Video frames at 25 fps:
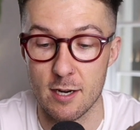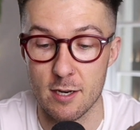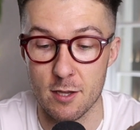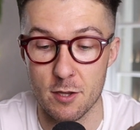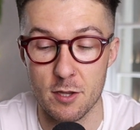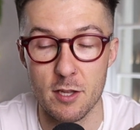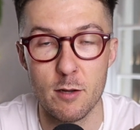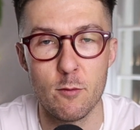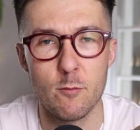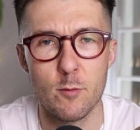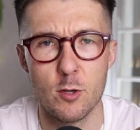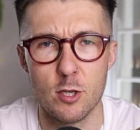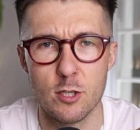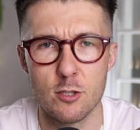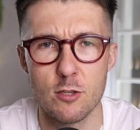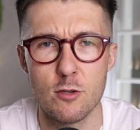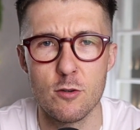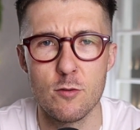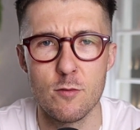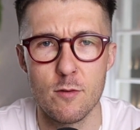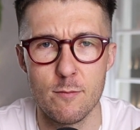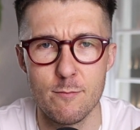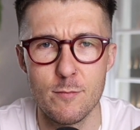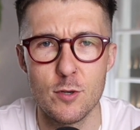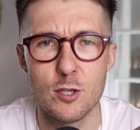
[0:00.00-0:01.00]
And I think we're going
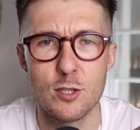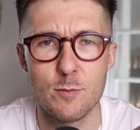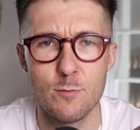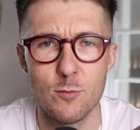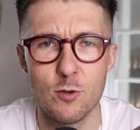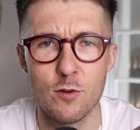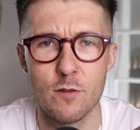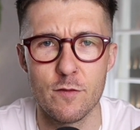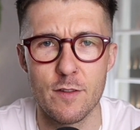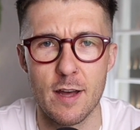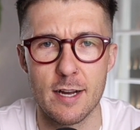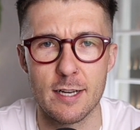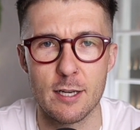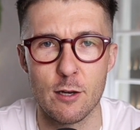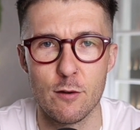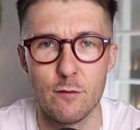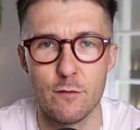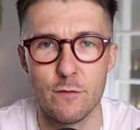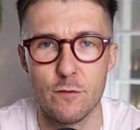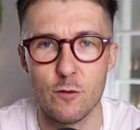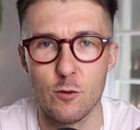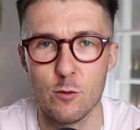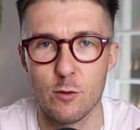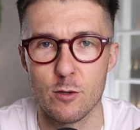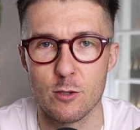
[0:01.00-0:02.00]
to do much more of that going
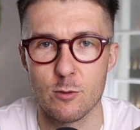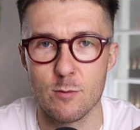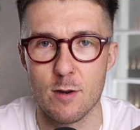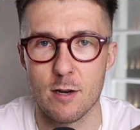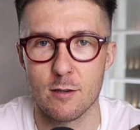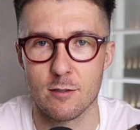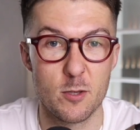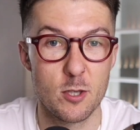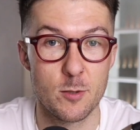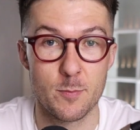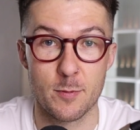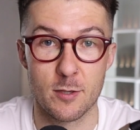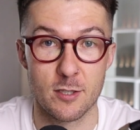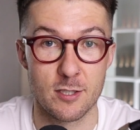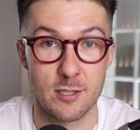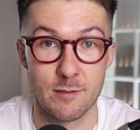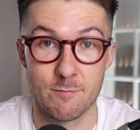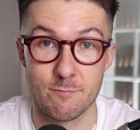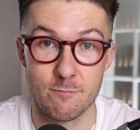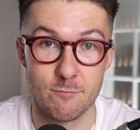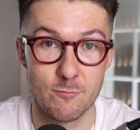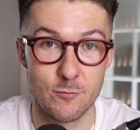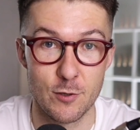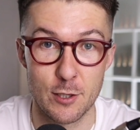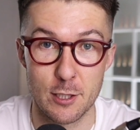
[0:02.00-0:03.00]
forward as well, just because I
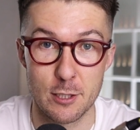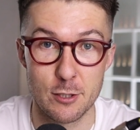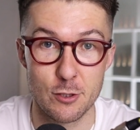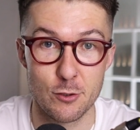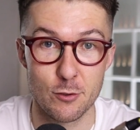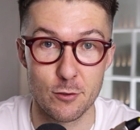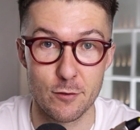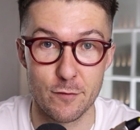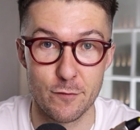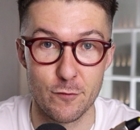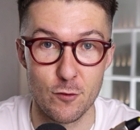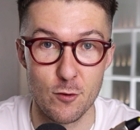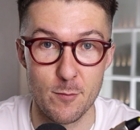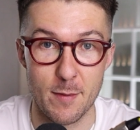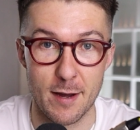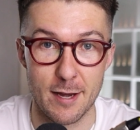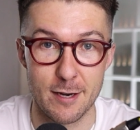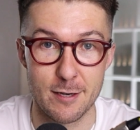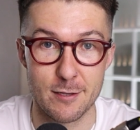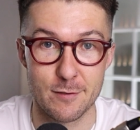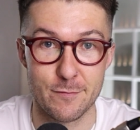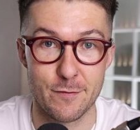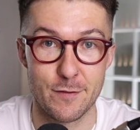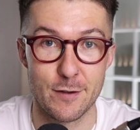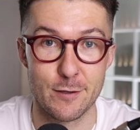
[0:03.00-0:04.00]
really enjoy the format,
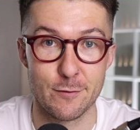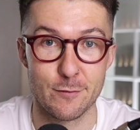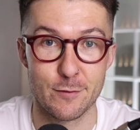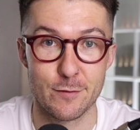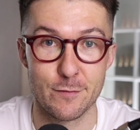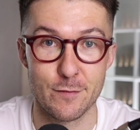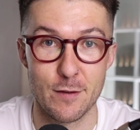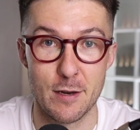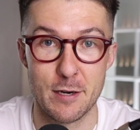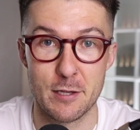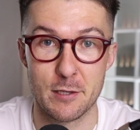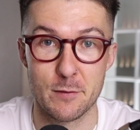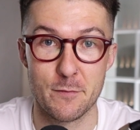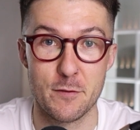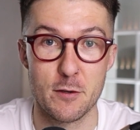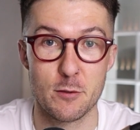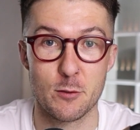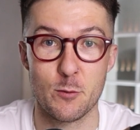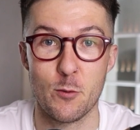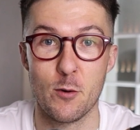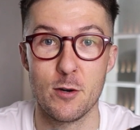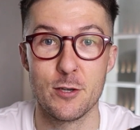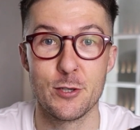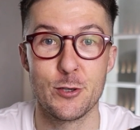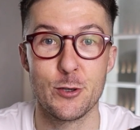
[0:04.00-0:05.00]
and it feels
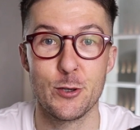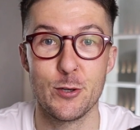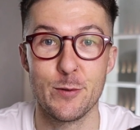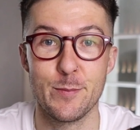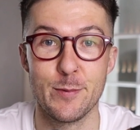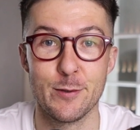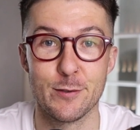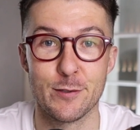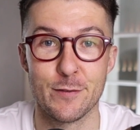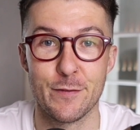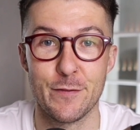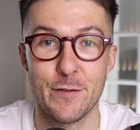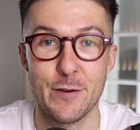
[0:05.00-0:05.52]
quite enjoyable to